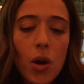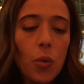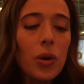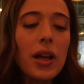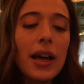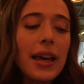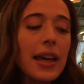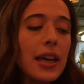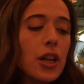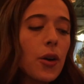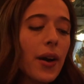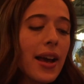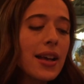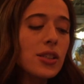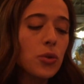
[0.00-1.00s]
Well, I
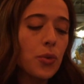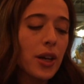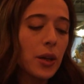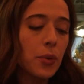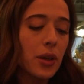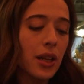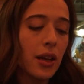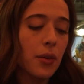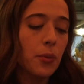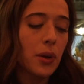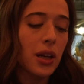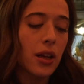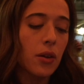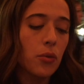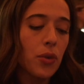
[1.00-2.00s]
asked Rick when
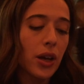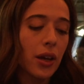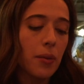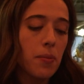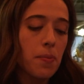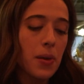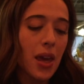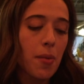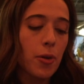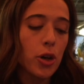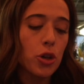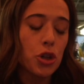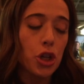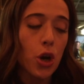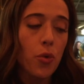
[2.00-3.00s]
Rick became our
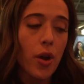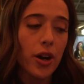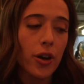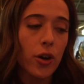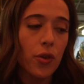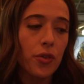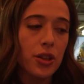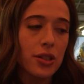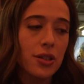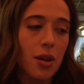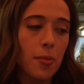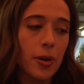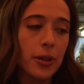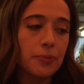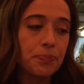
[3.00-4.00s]
new showrunner over the
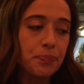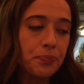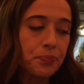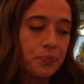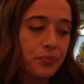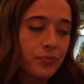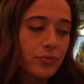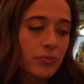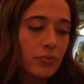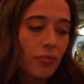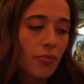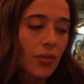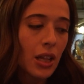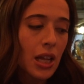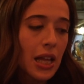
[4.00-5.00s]
summer,
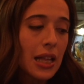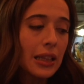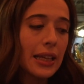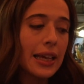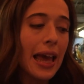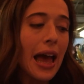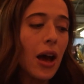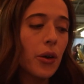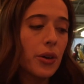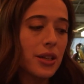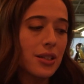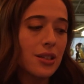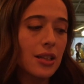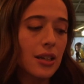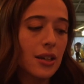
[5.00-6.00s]
like, how
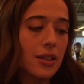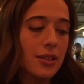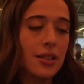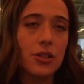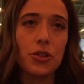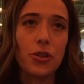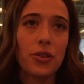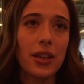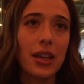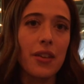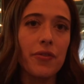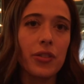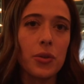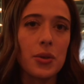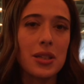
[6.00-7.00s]
does the sister thing
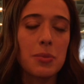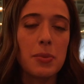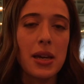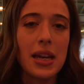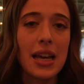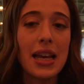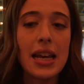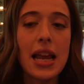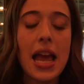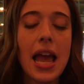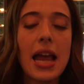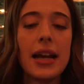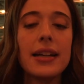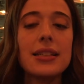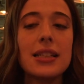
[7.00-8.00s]
influence me? And
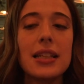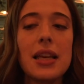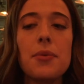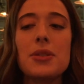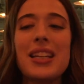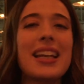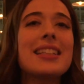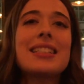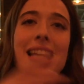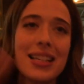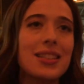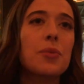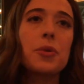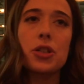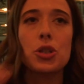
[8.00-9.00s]
he was like, it
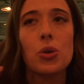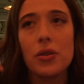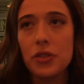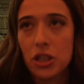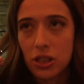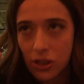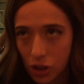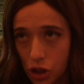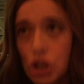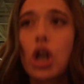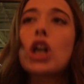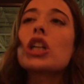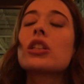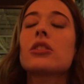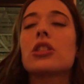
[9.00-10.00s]
doesn't. We sort of just
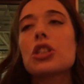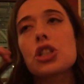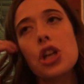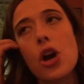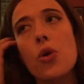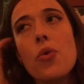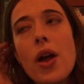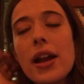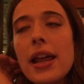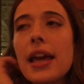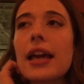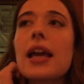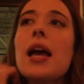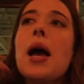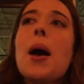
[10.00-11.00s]
start the show
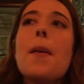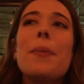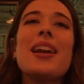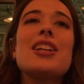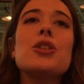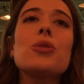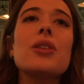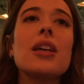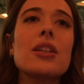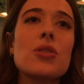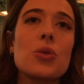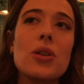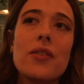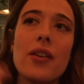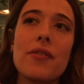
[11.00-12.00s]
running. But I do think it
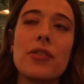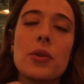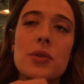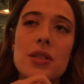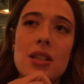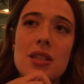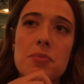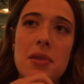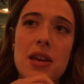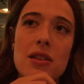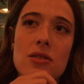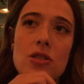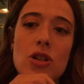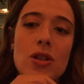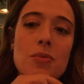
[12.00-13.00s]
sort of influences me
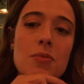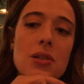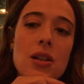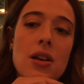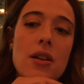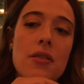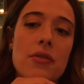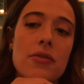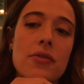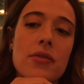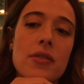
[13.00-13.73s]
in terms of,